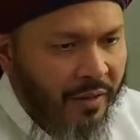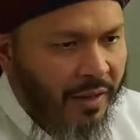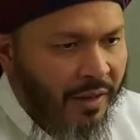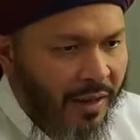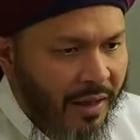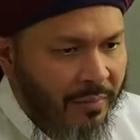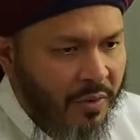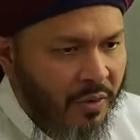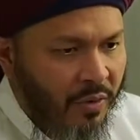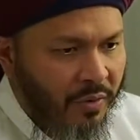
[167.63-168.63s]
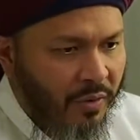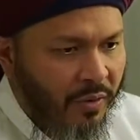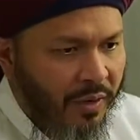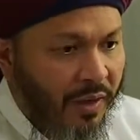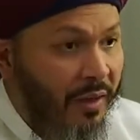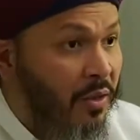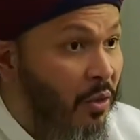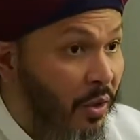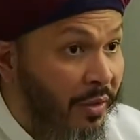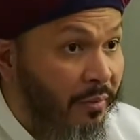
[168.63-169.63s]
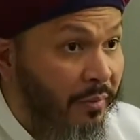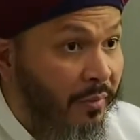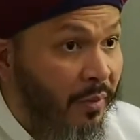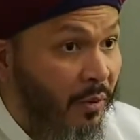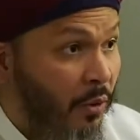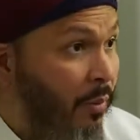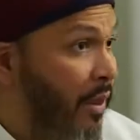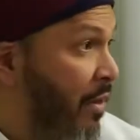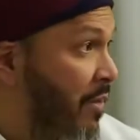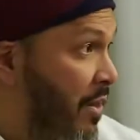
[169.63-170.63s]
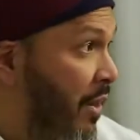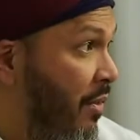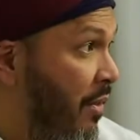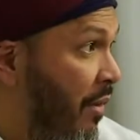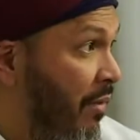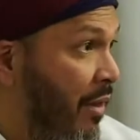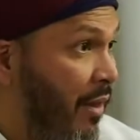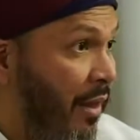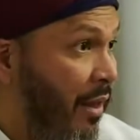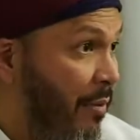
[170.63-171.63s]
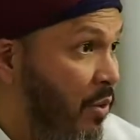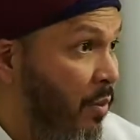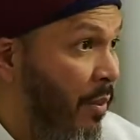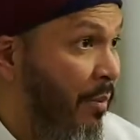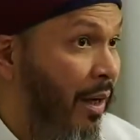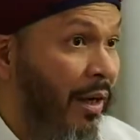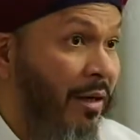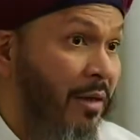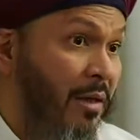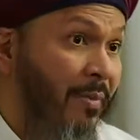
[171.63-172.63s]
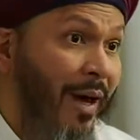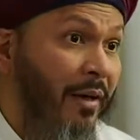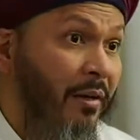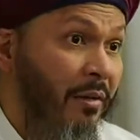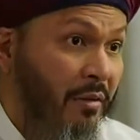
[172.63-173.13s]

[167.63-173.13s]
Everything that comes to you, you think it is good. Nobody ever says everything that comes to me in my heart it is bad.